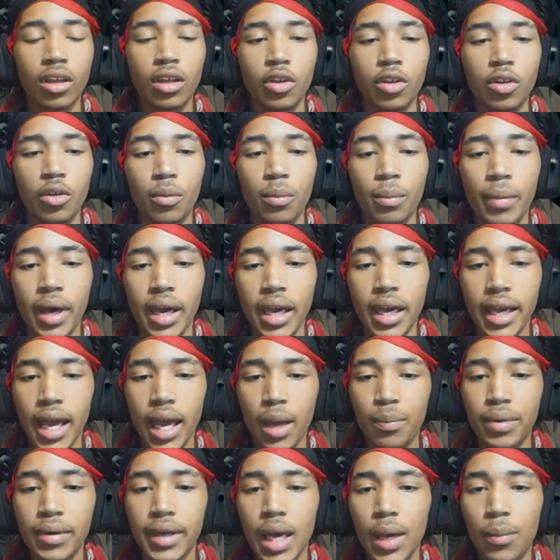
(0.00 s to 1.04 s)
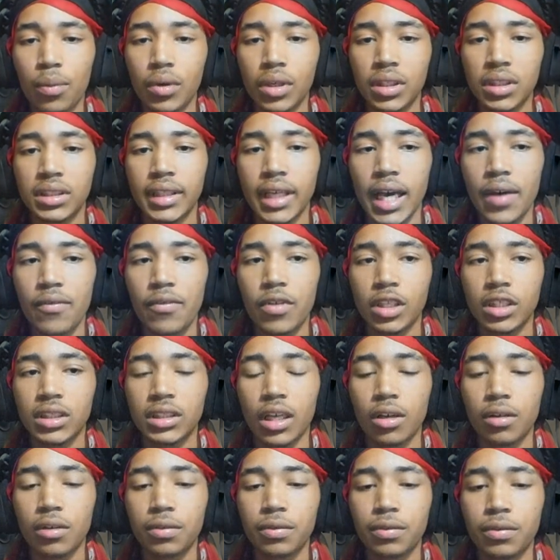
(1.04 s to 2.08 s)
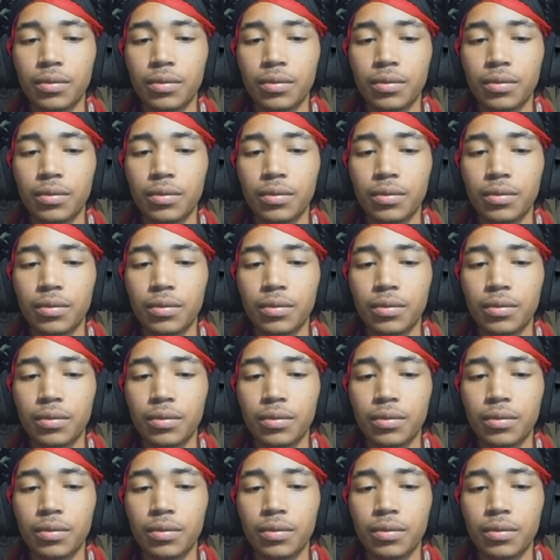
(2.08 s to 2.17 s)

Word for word: You may yet be able to save yourself.